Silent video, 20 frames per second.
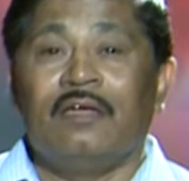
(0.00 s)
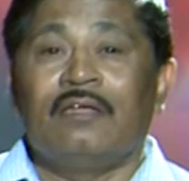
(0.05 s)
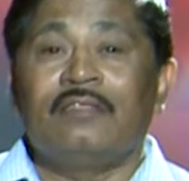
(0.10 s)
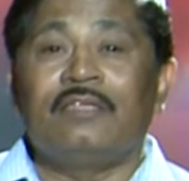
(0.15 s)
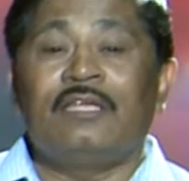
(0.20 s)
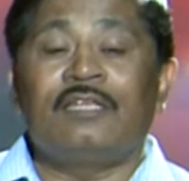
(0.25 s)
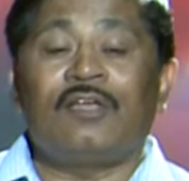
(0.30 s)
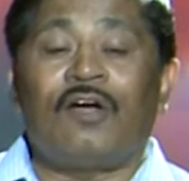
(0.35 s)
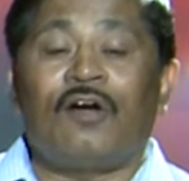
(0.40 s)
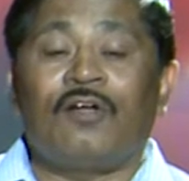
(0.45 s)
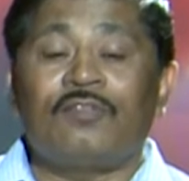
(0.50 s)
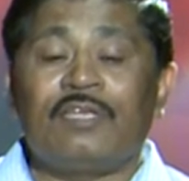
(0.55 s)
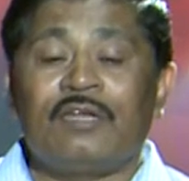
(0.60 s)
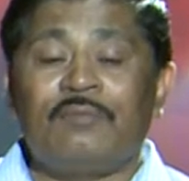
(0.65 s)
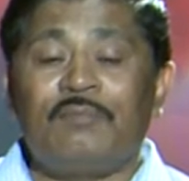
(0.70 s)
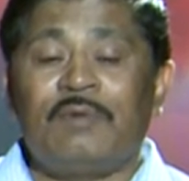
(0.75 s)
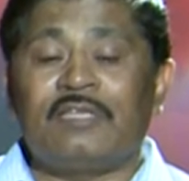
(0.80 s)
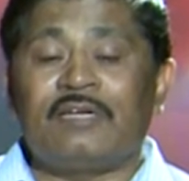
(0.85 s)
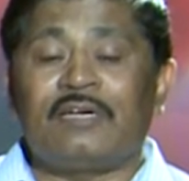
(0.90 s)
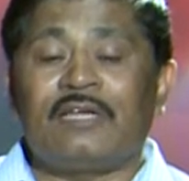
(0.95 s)
There is other
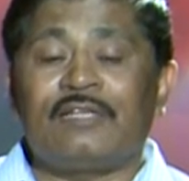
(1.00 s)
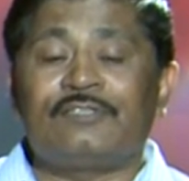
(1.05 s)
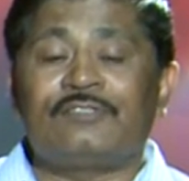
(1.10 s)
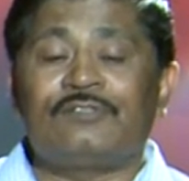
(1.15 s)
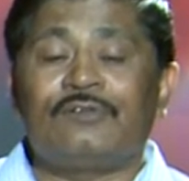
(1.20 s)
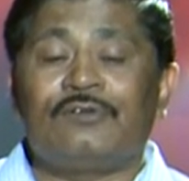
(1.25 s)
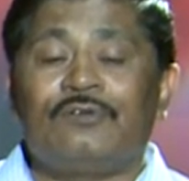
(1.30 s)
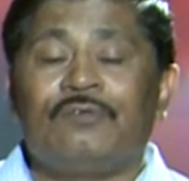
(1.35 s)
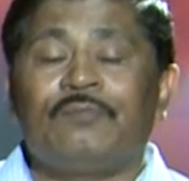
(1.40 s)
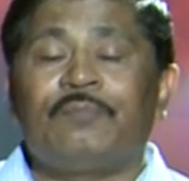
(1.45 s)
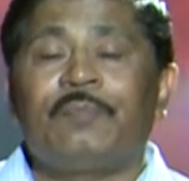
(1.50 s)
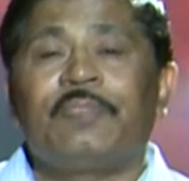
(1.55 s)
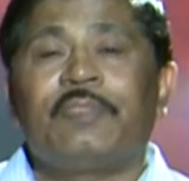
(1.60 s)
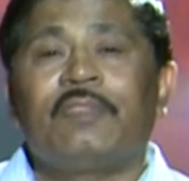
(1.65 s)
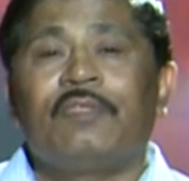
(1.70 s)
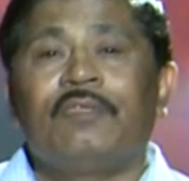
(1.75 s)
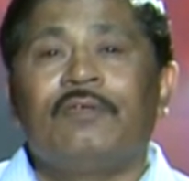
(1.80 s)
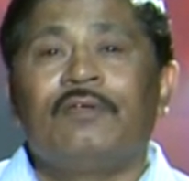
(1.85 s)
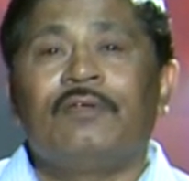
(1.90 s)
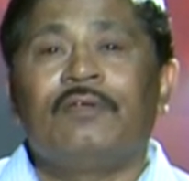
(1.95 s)
method also,
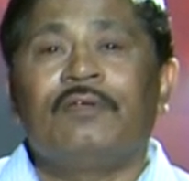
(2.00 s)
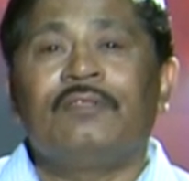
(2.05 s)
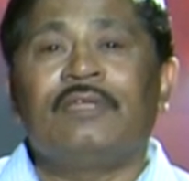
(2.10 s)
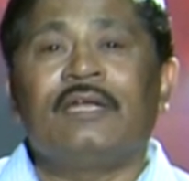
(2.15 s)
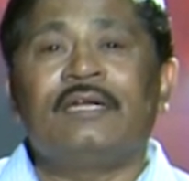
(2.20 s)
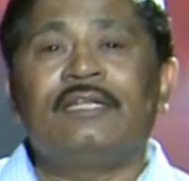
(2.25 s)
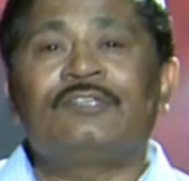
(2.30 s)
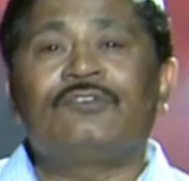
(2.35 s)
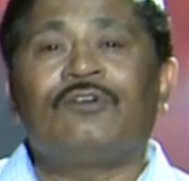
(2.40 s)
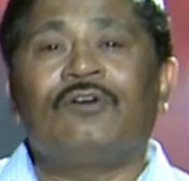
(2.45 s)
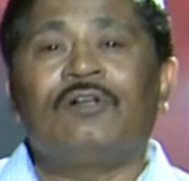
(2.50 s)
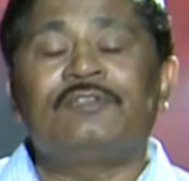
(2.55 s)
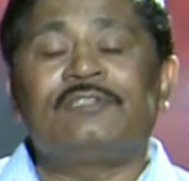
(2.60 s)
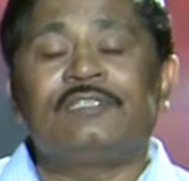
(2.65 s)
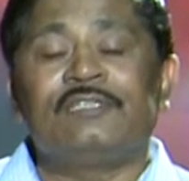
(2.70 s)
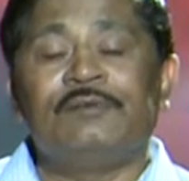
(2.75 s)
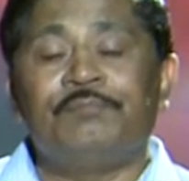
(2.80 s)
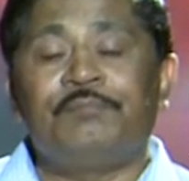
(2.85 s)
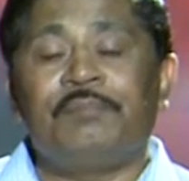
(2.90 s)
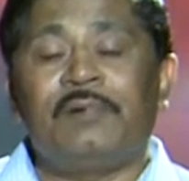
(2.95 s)
that is called
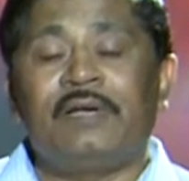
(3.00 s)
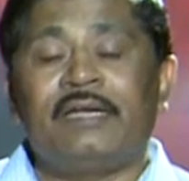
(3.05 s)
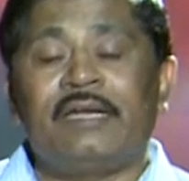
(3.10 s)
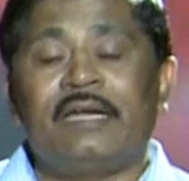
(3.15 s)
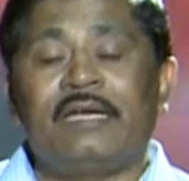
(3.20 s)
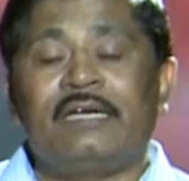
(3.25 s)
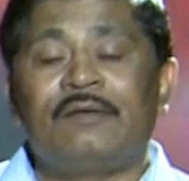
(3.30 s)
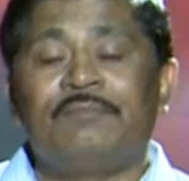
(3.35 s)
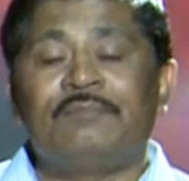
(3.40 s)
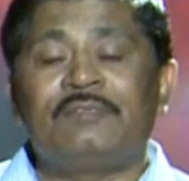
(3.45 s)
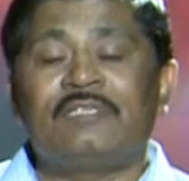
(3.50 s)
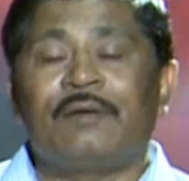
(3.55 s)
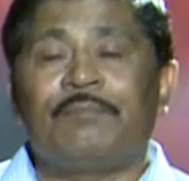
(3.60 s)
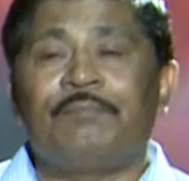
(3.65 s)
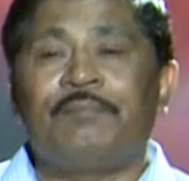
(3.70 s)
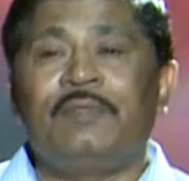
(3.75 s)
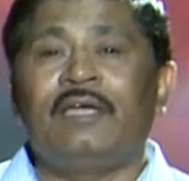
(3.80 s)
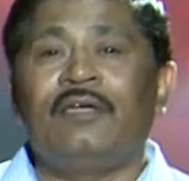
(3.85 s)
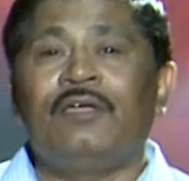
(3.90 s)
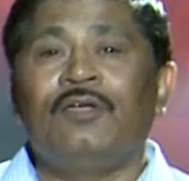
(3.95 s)
simple random
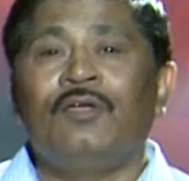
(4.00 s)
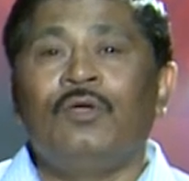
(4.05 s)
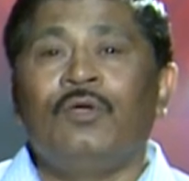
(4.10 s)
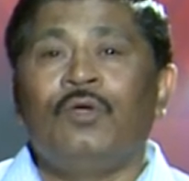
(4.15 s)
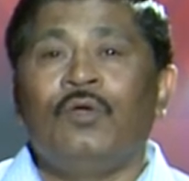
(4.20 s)
sampling